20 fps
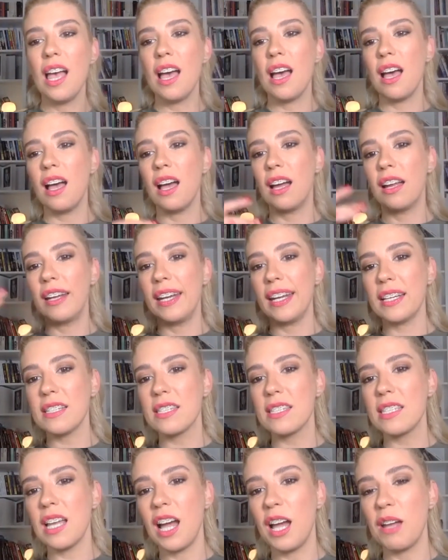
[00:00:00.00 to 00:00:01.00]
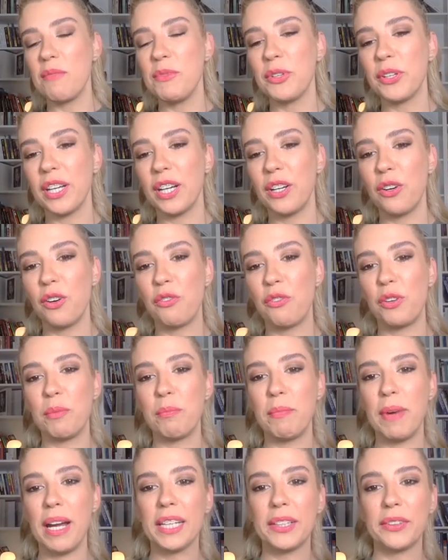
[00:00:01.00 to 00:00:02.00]
Next time you can offer
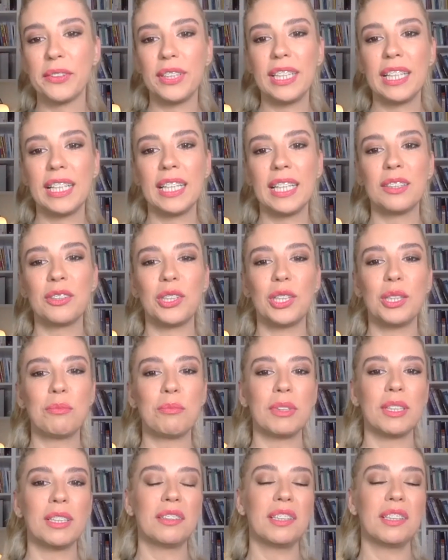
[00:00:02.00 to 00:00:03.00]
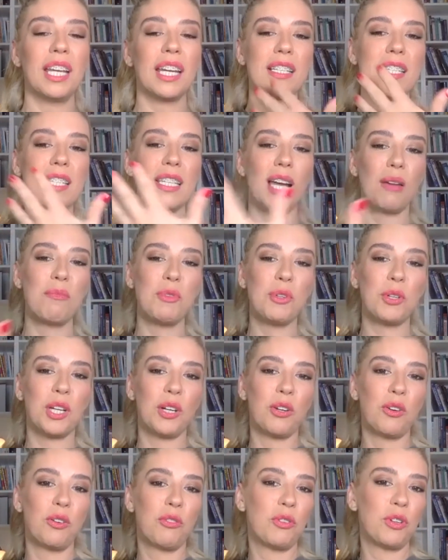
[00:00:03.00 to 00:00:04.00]
microneedling treatment. Next time you can
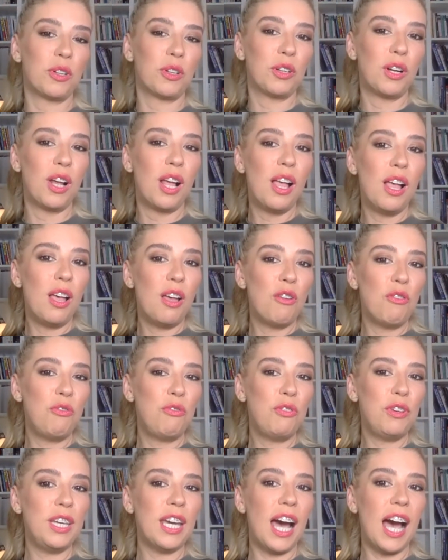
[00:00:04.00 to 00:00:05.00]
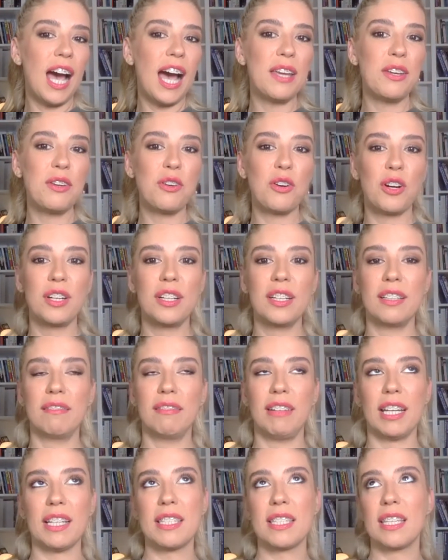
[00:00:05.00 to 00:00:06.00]
offer phi ion.
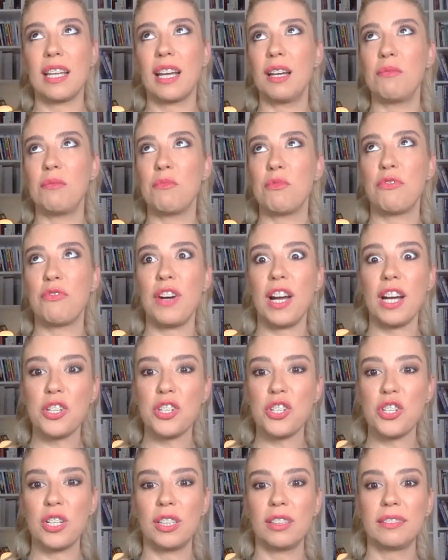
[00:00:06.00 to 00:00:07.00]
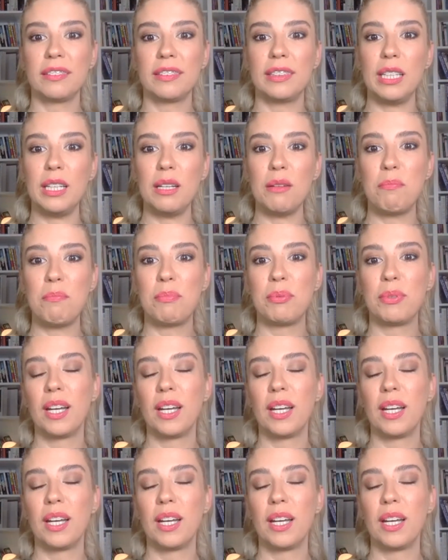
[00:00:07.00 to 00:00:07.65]
Next time fractional tip.